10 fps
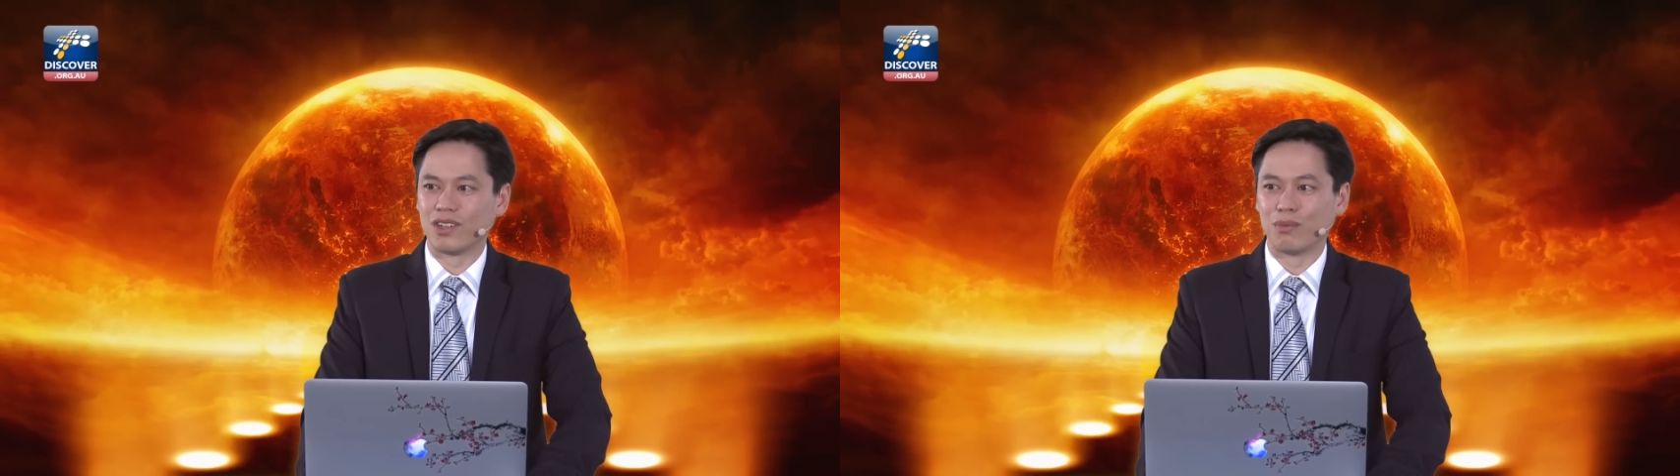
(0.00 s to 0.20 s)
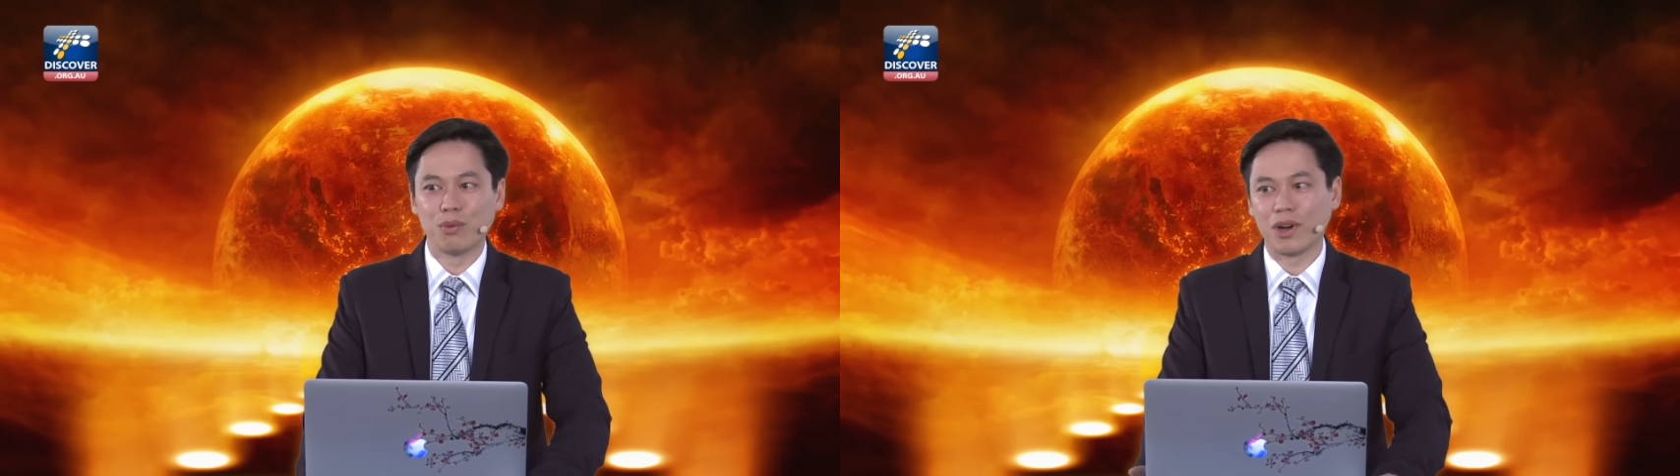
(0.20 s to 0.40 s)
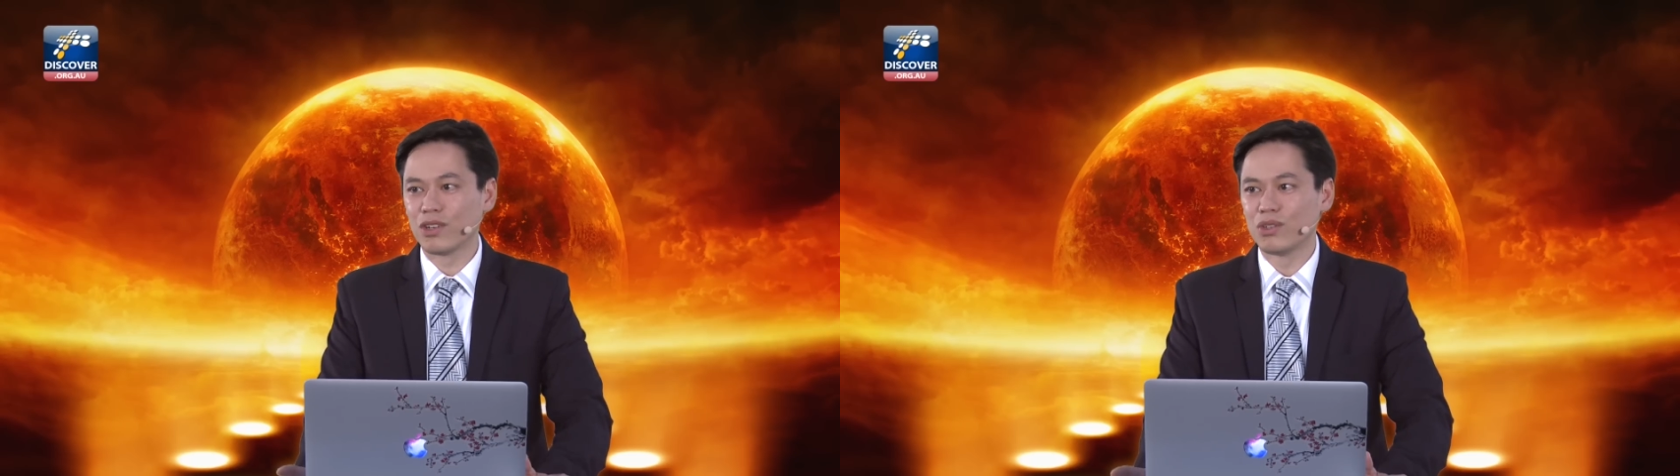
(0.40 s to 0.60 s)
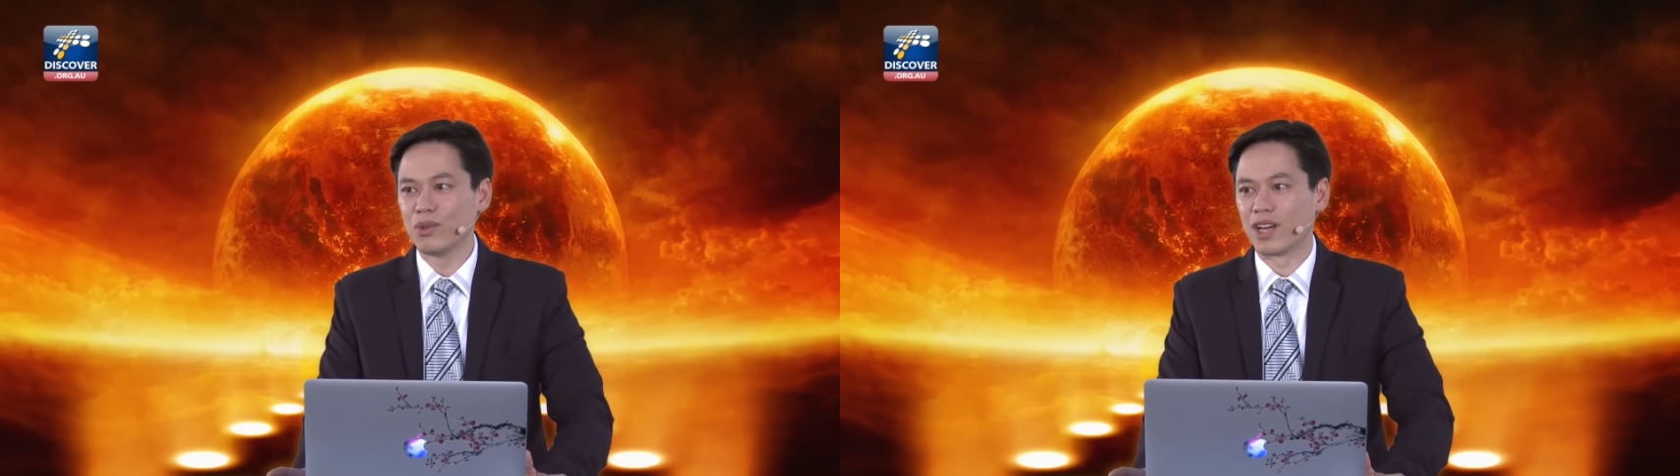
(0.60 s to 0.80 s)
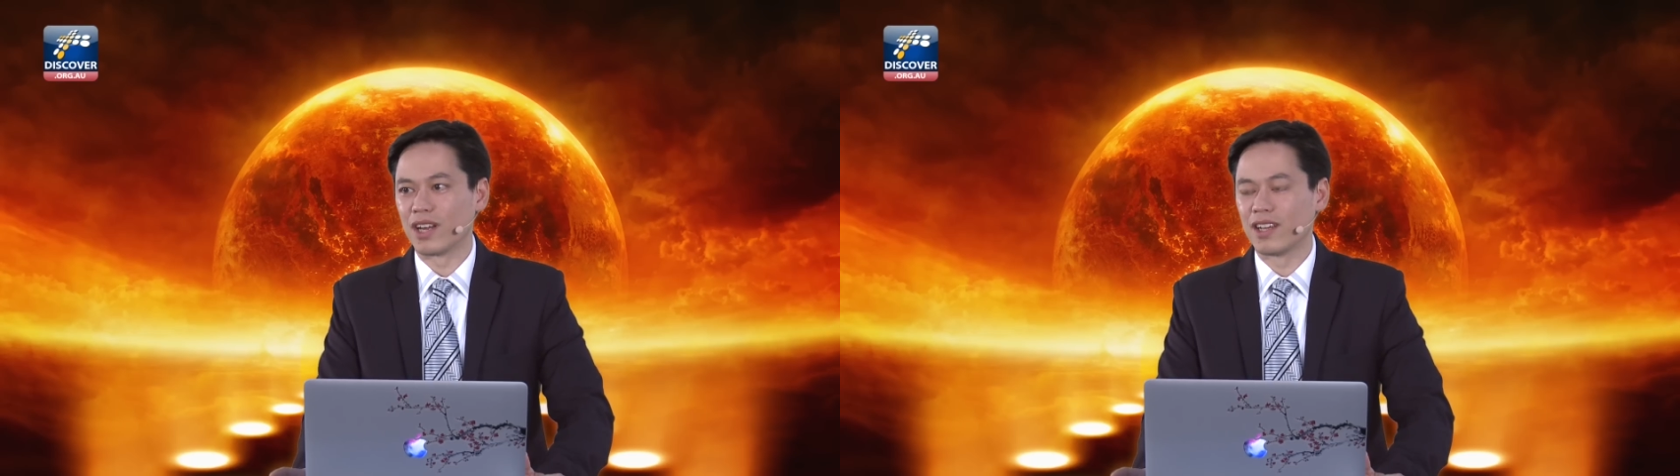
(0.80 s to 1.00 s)
We want to
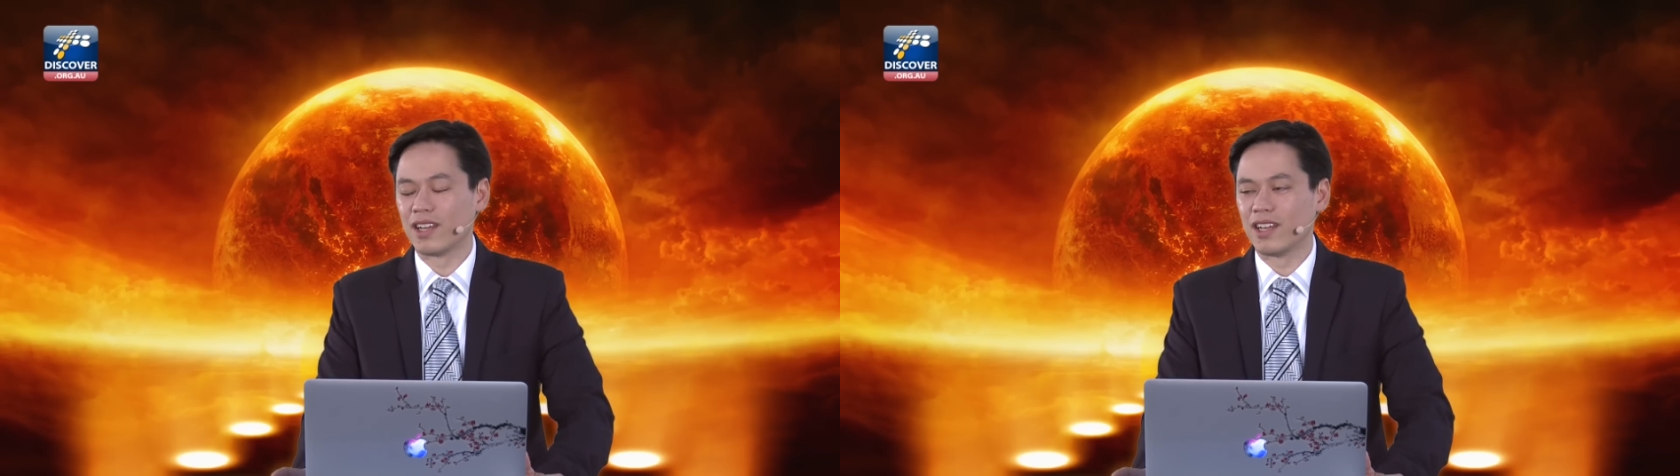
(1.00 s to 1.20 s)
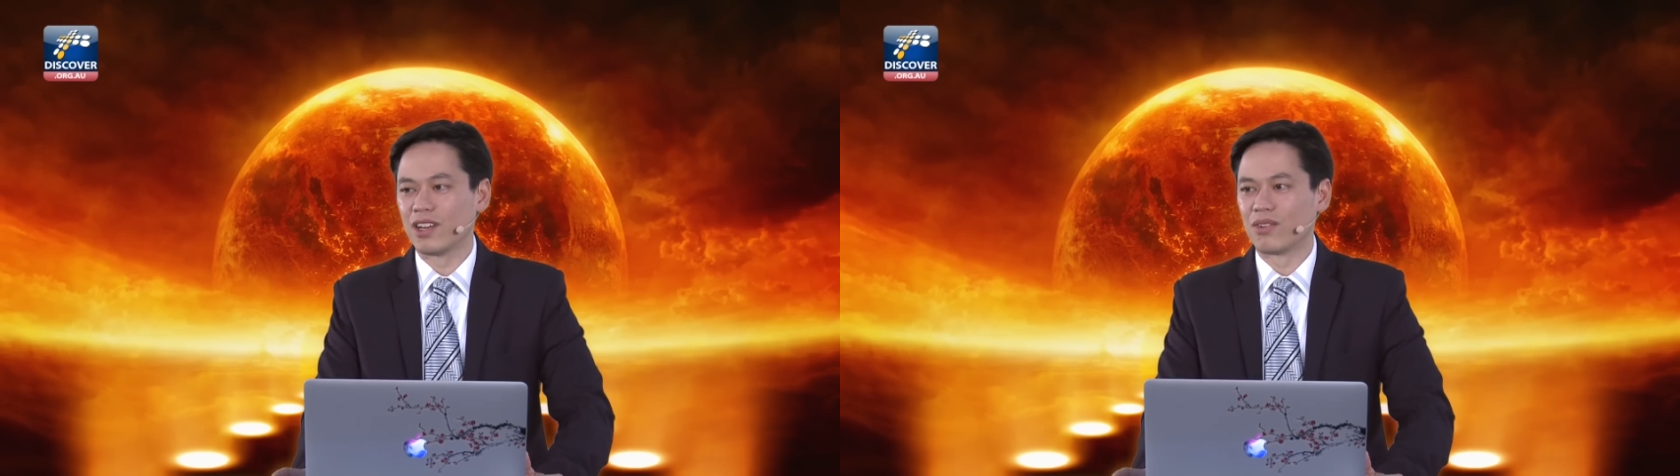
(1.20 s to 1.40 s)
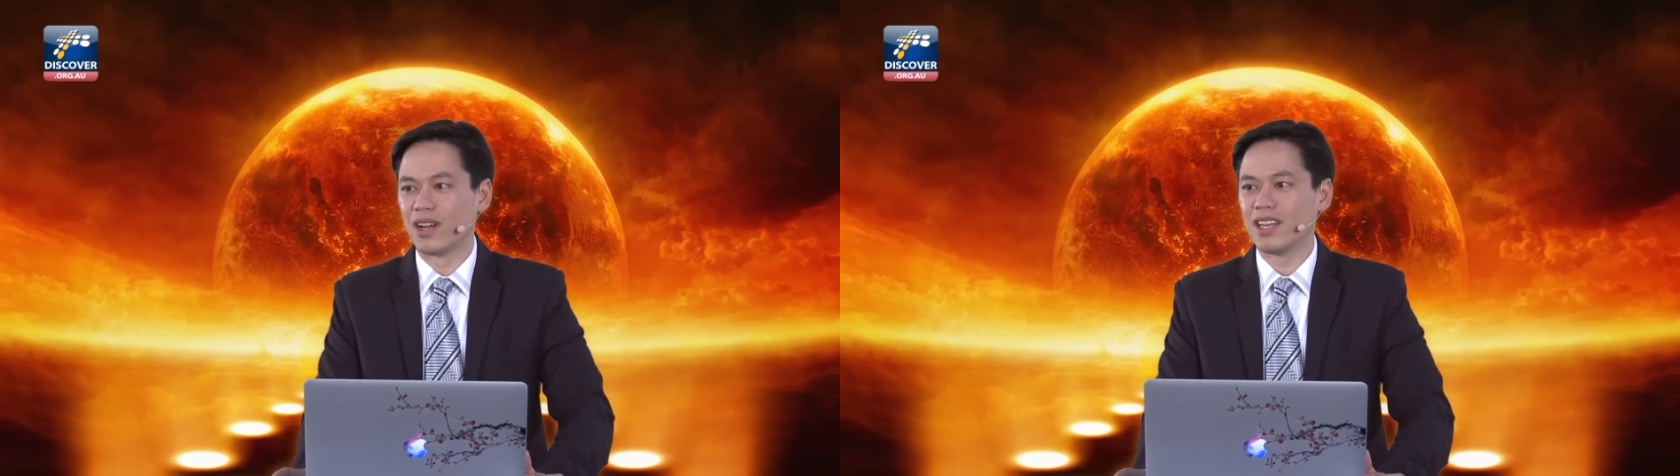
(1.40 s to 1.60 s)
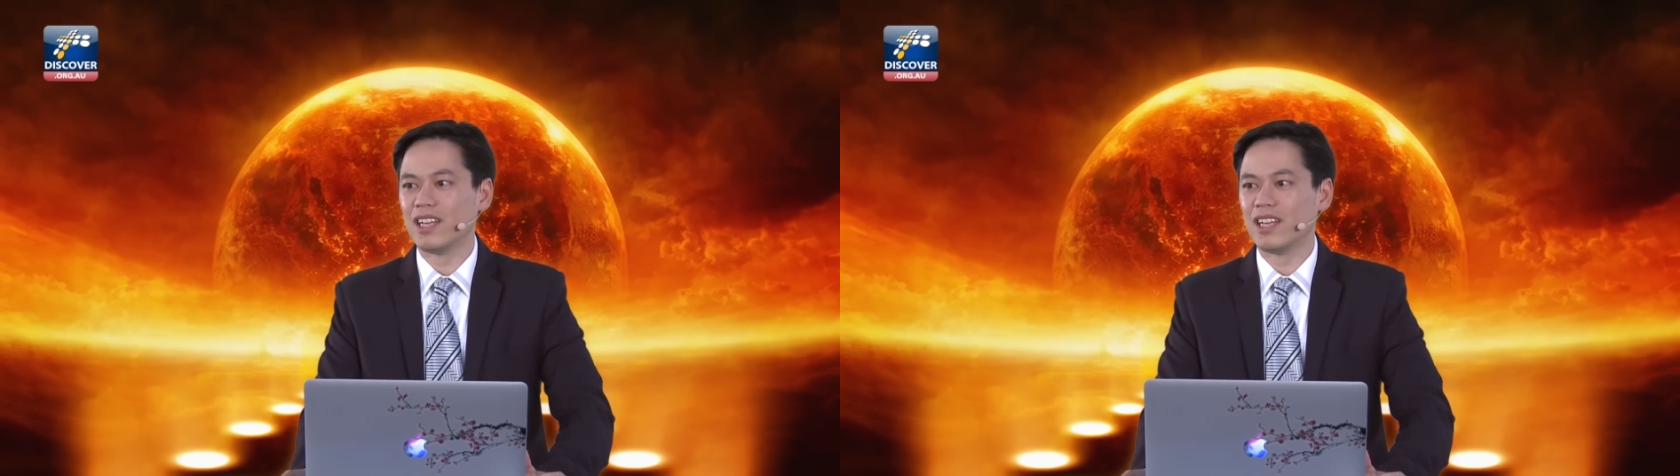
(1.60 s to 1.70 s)
do that right?